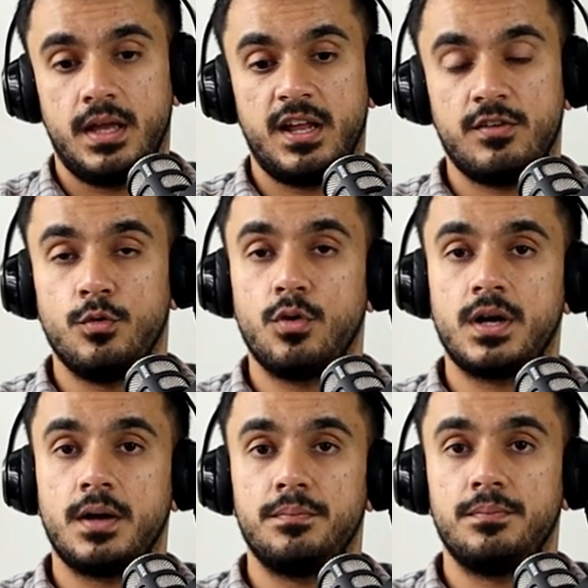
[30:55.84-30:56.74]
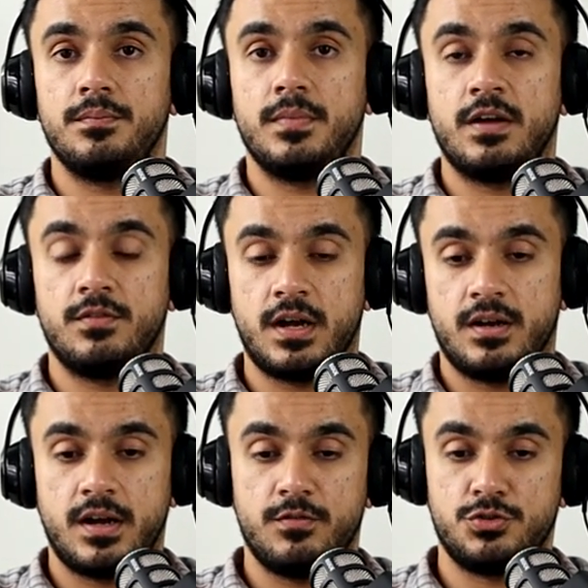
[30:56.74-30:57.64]
And I woke up I I,
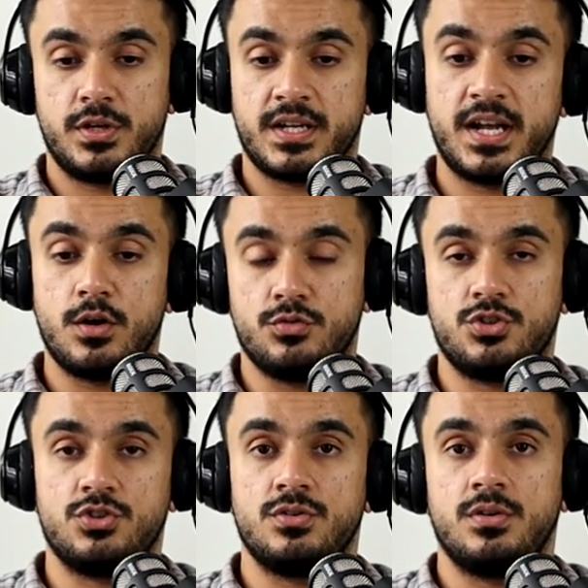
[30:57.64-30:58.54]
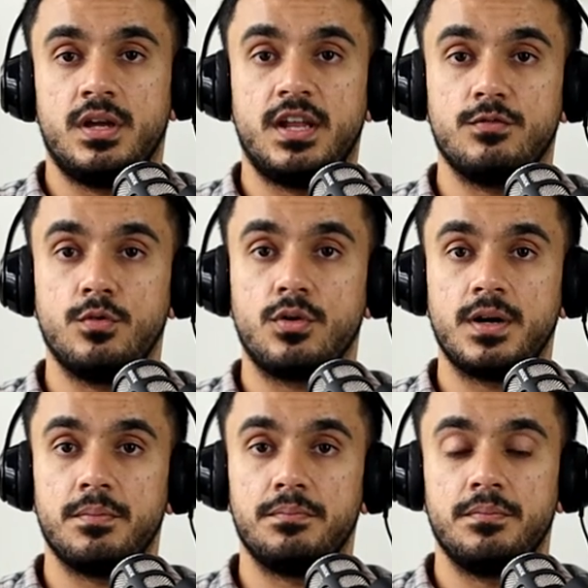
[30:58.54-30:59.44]
I was on a couch and I
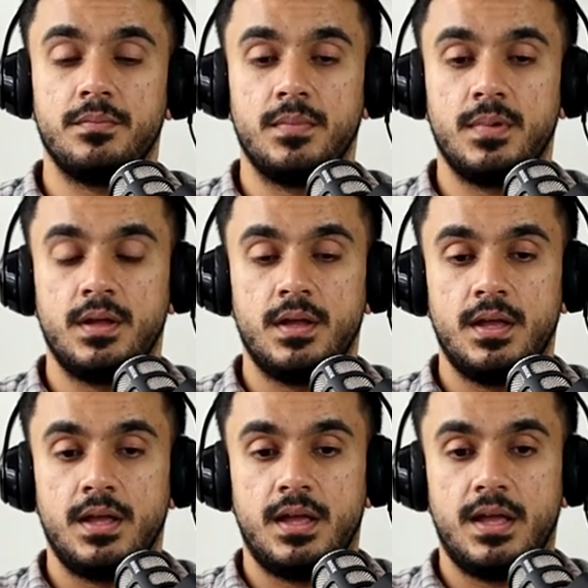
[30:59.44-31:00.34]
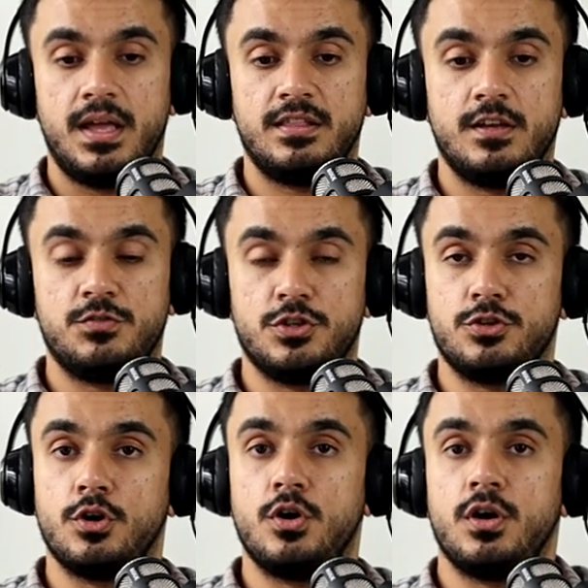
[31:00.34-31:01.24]
woke up and there was a
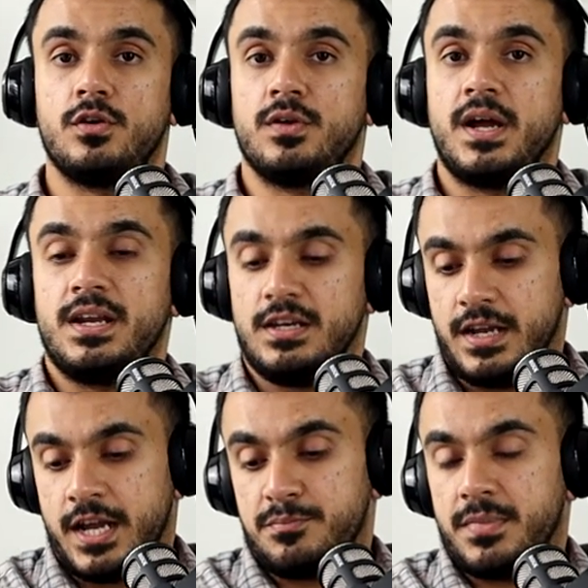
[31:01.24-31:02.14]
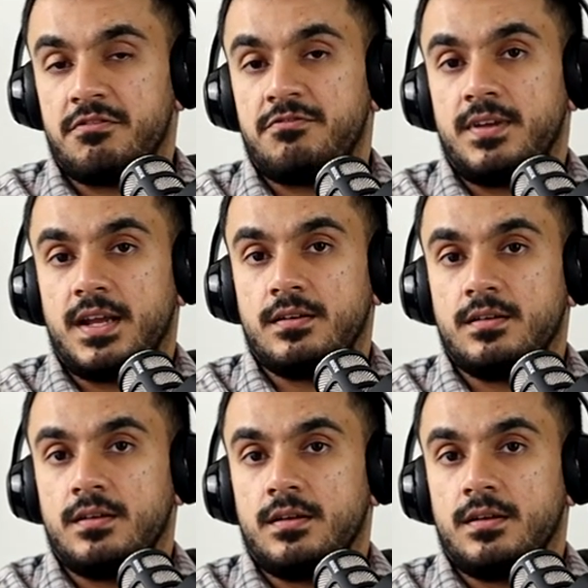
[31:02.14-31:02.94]
dog right at my feet.